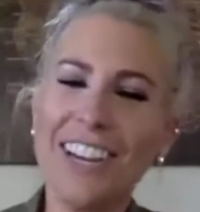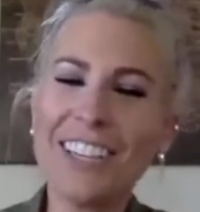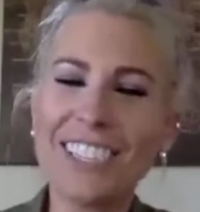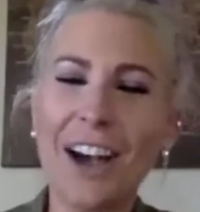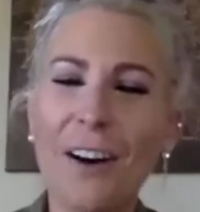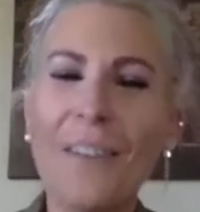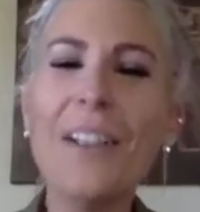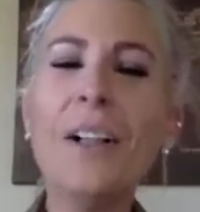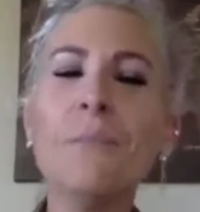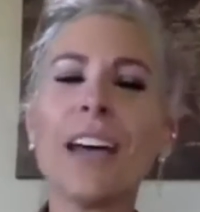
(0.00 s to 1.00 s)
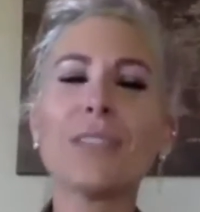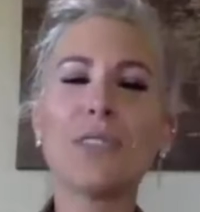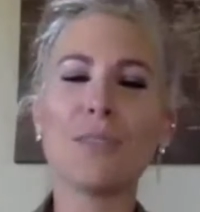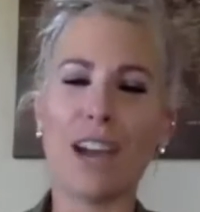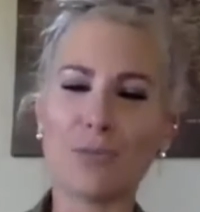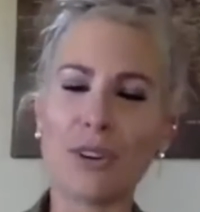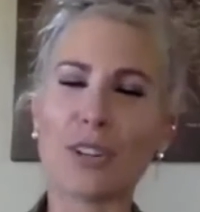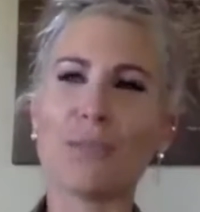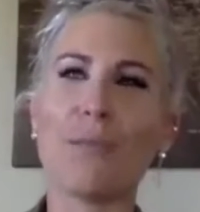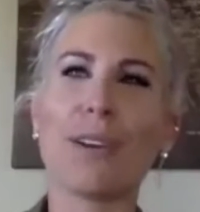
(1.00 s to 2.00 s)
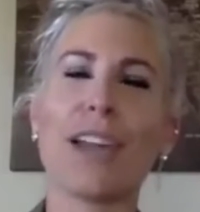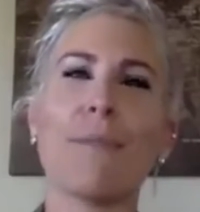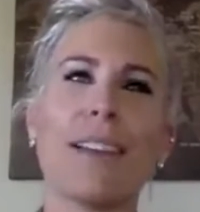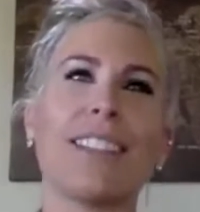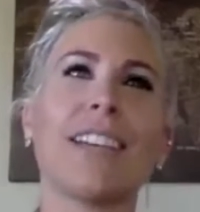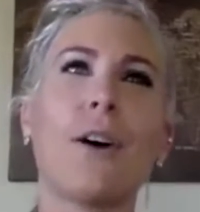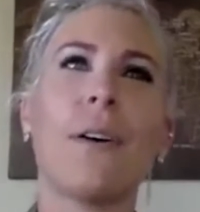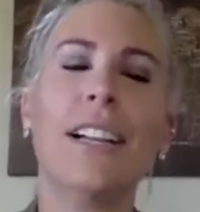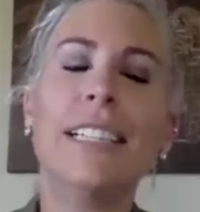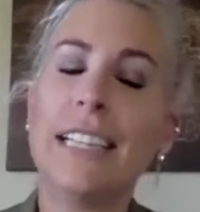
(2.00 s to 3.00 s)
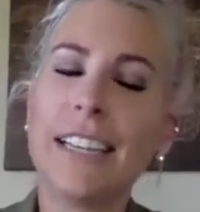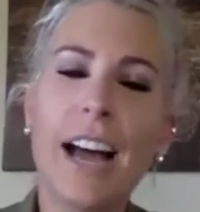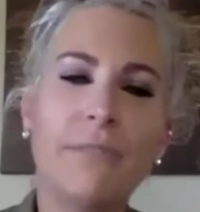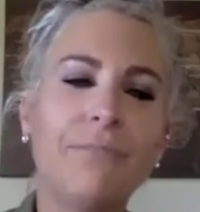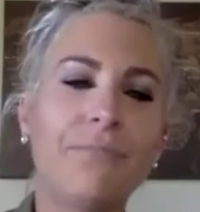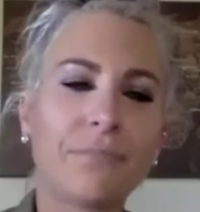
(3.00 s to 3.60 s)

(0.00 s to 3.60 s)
So that's where the Matchmakers playbook came in. So yeah.